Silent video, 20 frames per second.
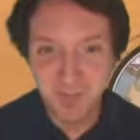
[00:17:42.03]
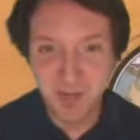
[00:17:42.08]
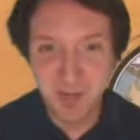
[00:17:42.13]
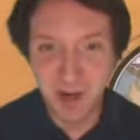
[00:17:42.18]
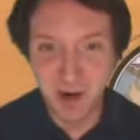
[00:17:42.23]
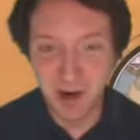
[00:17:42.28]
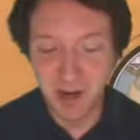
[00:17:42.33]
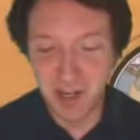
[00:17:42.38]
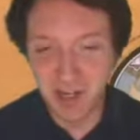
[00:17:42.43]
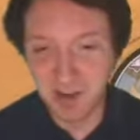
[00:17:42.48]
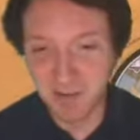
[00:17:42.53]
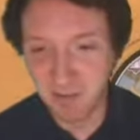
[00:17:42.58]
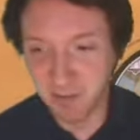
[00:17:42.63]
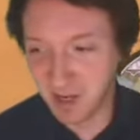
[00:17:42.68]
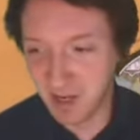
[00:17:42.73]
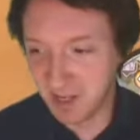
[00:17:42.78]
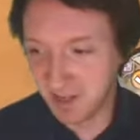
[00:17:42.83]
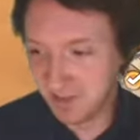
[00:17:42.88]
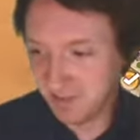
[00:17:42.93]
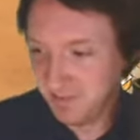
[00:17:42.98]
Alright, never
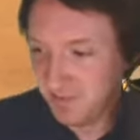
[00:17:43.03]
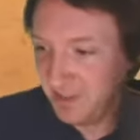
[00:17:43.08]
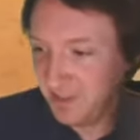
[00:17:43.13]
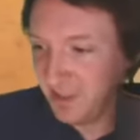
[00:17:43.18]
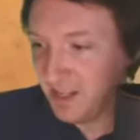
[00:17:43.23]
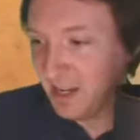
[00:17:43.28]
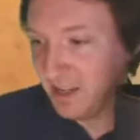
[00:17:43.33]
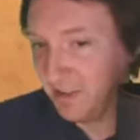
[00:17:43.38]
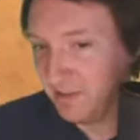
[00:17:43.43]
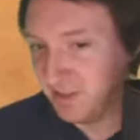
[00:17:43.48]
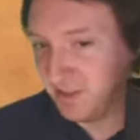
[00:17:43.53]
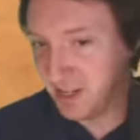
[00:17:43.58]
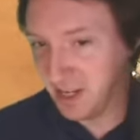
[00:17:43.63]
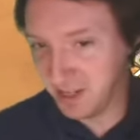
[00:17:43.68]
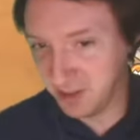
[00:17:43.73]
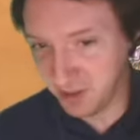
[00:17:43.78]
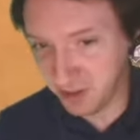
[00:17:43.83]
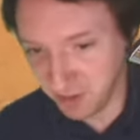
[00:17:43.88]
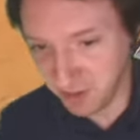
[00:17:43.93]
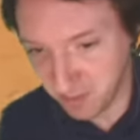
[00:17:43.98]
mind. I
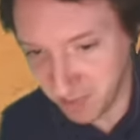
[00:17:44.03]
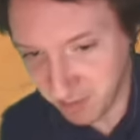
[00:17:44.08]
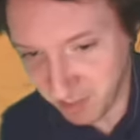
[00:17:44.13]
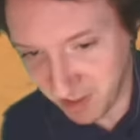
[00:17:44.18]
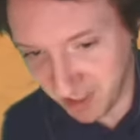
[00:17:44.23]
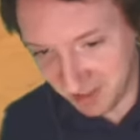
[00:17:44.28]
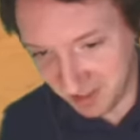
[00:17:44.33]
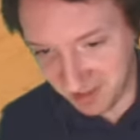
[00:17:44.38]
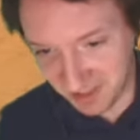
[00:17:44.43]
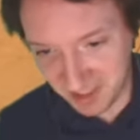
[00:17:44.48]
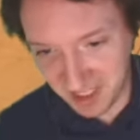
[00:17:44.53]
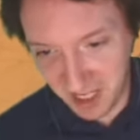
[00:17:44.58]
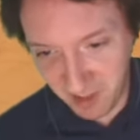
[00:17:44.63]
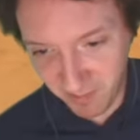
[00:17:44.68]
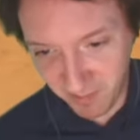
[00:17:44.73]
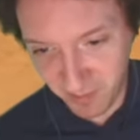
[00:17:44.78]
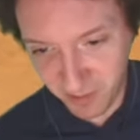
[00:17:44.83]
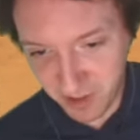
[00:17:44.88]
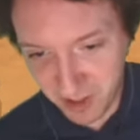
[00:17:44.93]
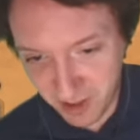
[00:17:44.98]
should have been playing this game
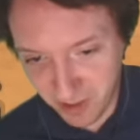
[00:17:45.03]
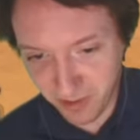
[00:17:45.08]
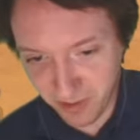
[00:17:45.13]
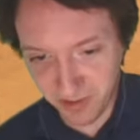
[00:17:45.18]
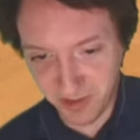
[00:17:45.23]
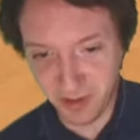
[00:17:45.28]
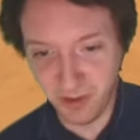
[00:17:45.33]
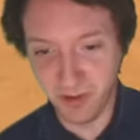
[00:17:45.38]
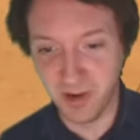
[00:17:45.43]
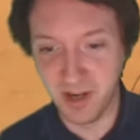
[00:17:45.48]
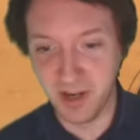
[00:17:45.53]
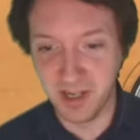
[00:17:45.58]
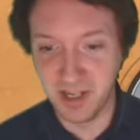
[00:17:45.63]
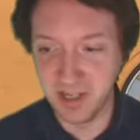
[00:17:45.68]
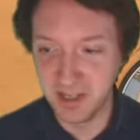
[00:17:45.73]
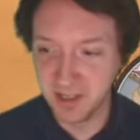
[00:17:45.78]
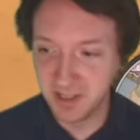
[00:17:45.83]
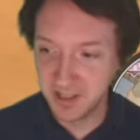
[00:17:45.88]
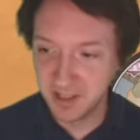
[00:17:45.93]
for years already.